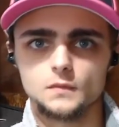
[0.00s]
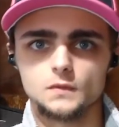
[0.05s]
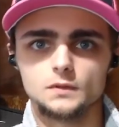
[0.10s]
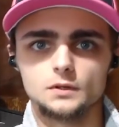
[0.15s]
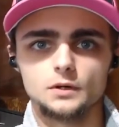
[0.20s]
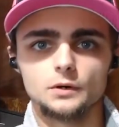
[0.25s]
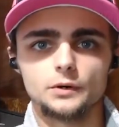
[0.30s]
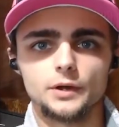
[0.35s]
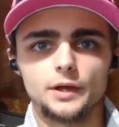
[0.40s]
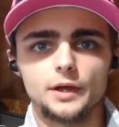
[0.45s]

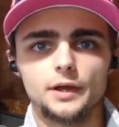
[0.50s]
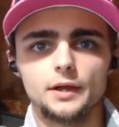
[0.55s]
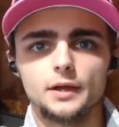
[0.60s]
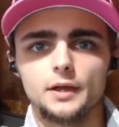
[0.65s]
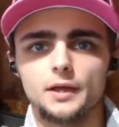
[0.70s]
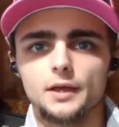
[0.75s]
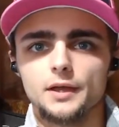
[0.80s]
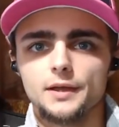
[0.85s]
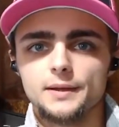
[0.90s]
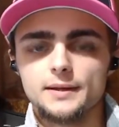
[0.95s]
Okay,
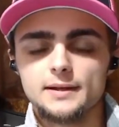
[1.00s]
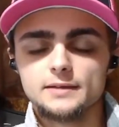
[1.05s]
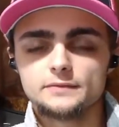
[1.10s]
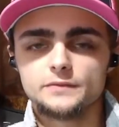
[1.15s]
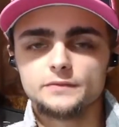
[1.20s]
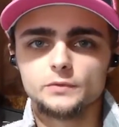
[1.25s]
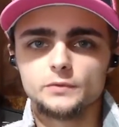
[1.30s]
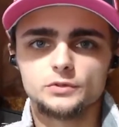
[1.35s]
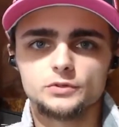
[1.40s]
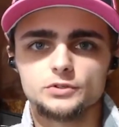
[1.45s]

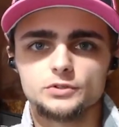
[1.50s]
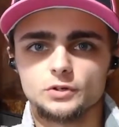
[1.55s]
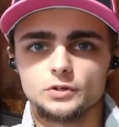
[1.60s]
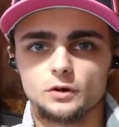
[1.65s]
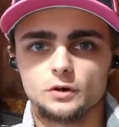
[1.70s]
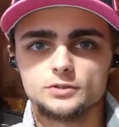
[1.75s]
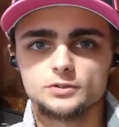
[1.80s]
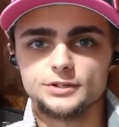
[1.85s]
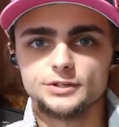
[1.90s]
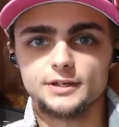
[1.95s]
headphones are
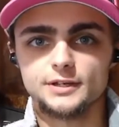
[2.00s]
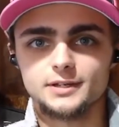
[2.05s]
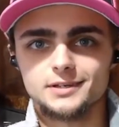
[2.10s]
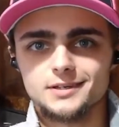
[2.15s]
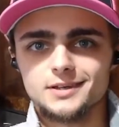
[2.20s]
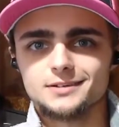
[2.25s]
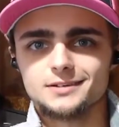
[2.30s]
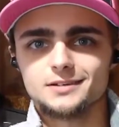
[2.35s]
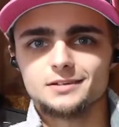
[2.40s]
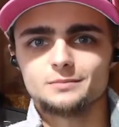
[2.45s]
charged and
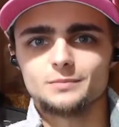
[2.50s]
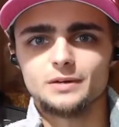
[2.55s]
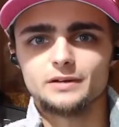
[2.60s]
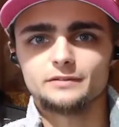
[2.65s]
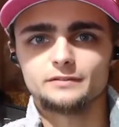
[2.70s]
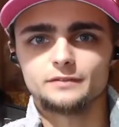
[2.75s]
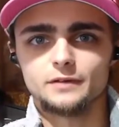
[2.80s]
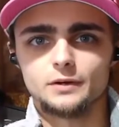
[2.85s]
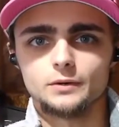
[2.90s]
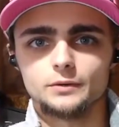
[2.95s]
connected to my
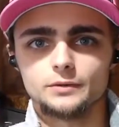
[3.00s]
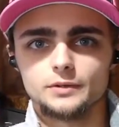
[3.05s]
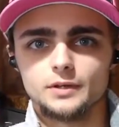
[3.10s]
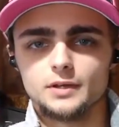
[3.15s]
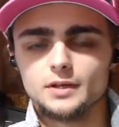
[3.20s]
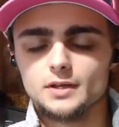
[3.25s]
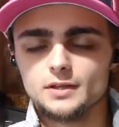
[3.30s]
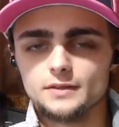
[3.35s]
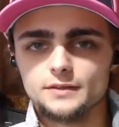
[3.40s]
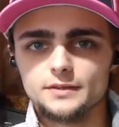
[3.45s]
phone.
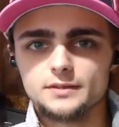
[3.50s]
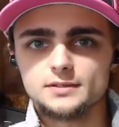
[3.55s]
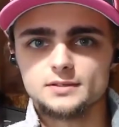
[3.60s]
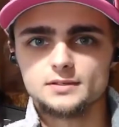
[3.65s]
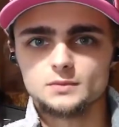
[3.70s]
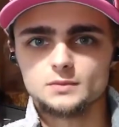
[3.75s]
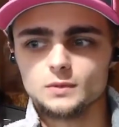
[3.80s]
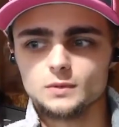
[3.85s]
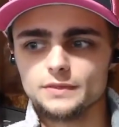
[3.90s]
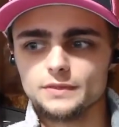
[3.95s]
This
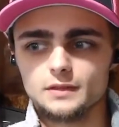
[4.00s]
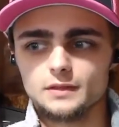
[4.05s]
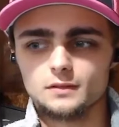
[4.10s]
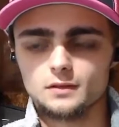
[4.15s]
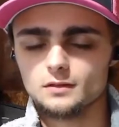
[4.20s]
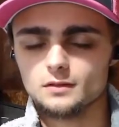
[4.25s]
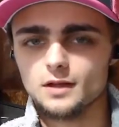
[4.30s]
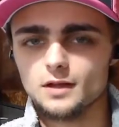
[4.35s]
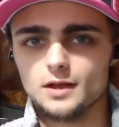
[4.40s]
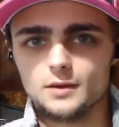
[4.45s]
is what they
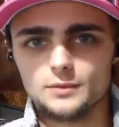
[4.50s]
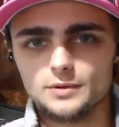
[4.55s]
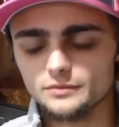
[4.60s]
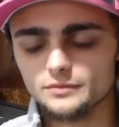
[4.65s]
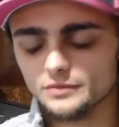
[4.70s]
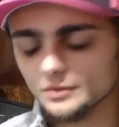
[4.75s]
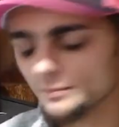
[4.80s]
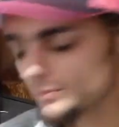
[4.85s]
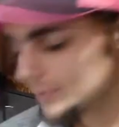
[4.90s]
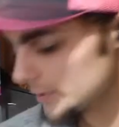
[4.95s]
look like whenever
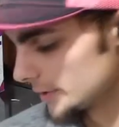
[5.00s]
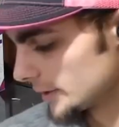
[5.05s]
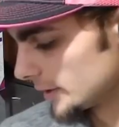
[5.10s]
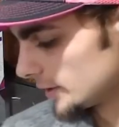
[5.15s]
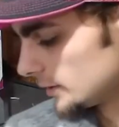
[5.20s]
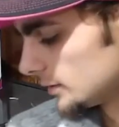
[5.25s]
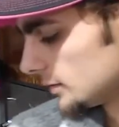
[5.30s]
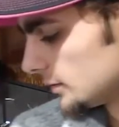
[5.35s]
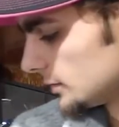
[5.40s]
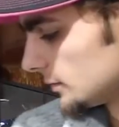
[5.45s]
they're put
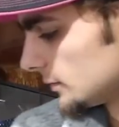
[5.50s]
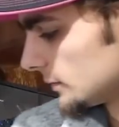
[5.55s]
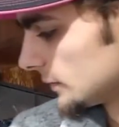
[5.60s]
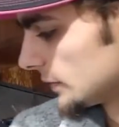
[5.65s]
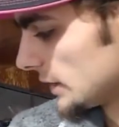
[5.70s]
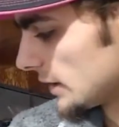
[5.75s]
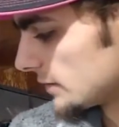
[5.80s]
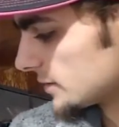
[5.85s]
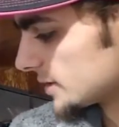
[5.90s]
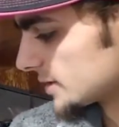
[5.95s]
in.
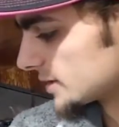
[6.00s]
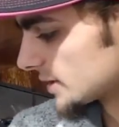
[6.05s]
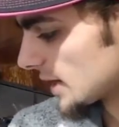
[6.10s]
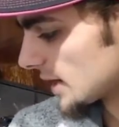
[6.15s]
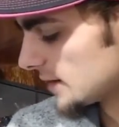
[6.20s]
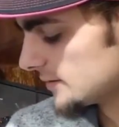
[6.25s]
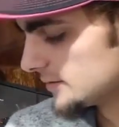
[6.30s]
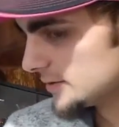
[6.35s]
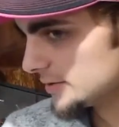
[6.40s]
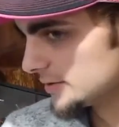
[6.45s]
Got this
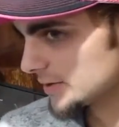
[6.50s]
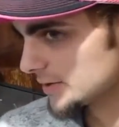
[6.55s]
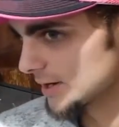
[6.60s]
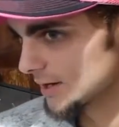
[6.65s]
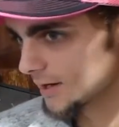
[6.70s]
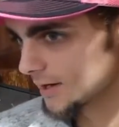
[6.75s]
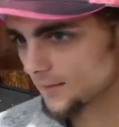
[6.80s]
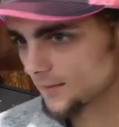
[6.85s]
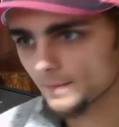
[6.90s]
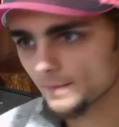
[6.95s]
side view
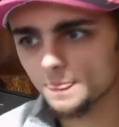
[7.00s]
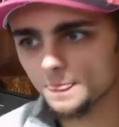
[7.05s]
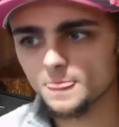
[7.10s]
there.